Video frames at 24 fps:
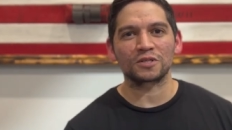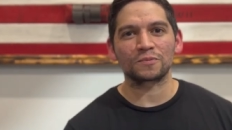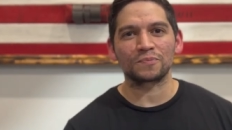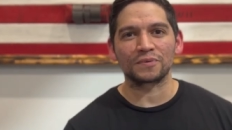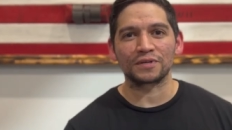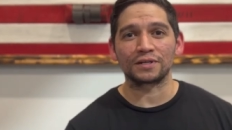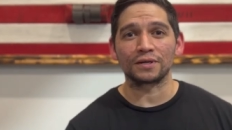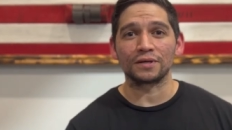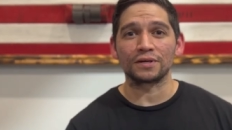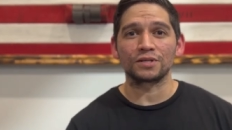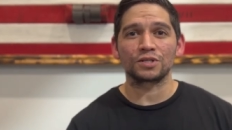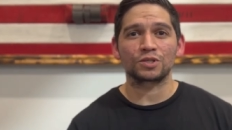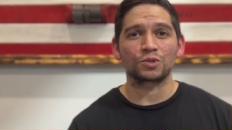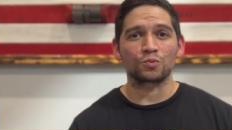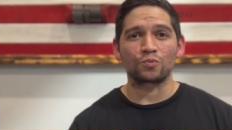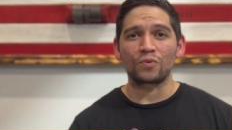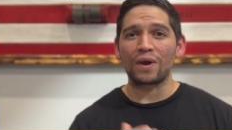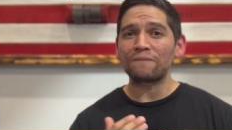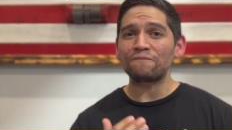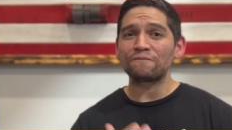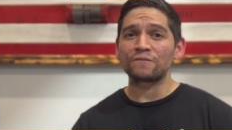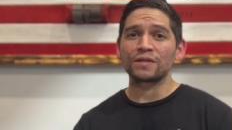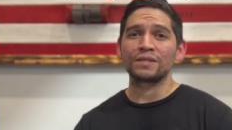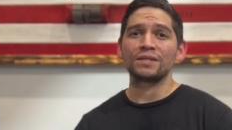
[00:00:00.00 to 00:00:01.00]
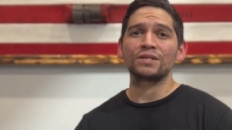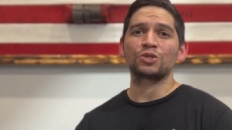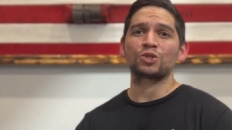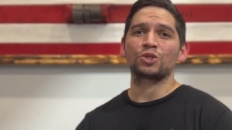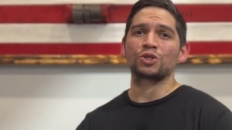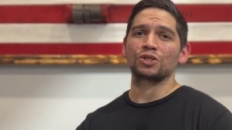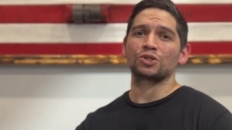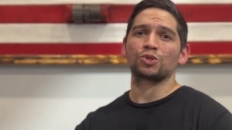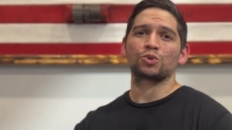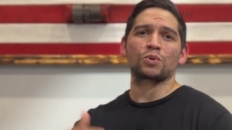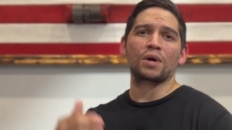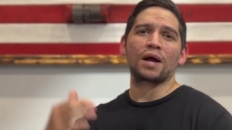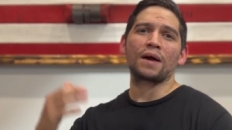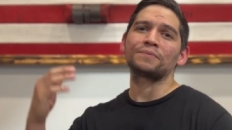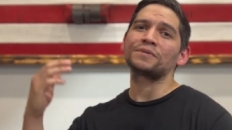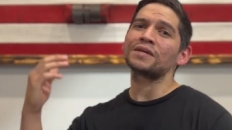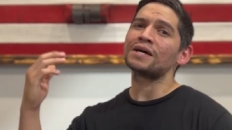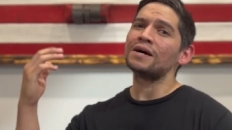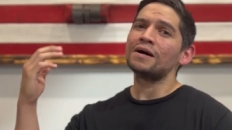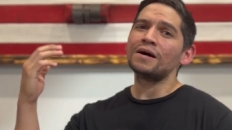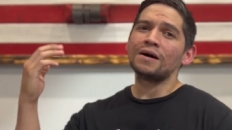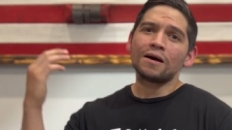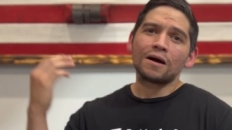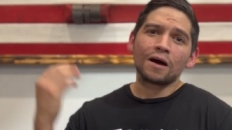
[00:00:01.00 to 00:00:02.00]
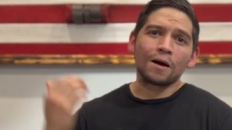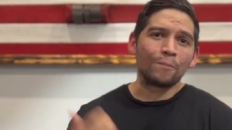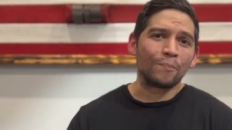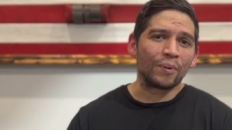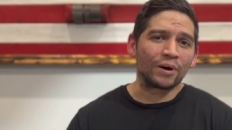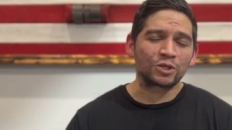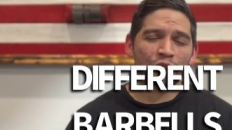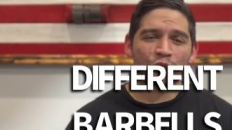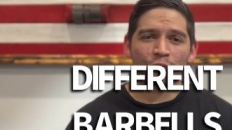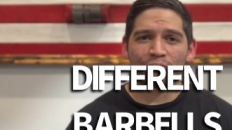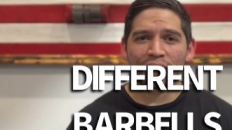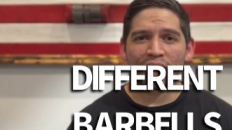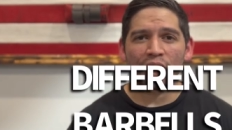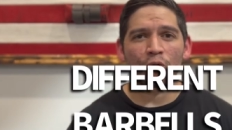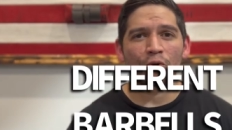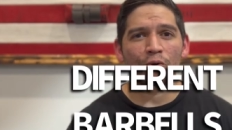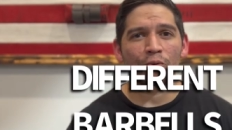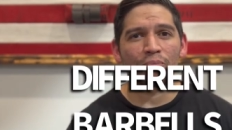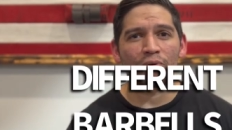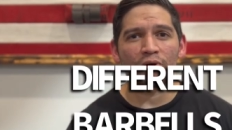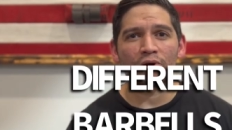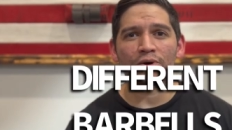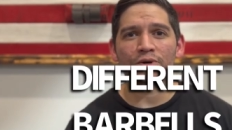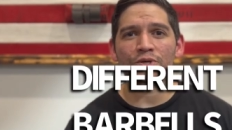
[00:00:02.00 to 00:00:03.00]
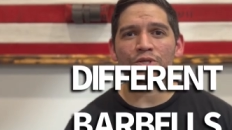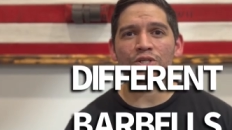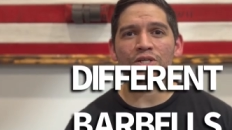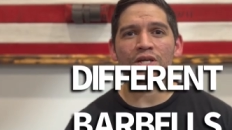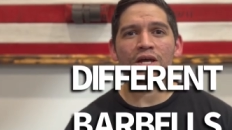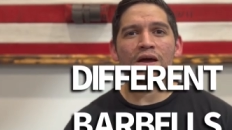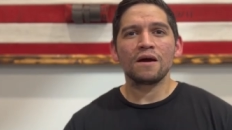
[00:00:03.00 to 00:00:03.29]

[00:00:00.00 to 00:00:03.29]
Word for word: Because Rep Fitness just dropped a bunch of power bars,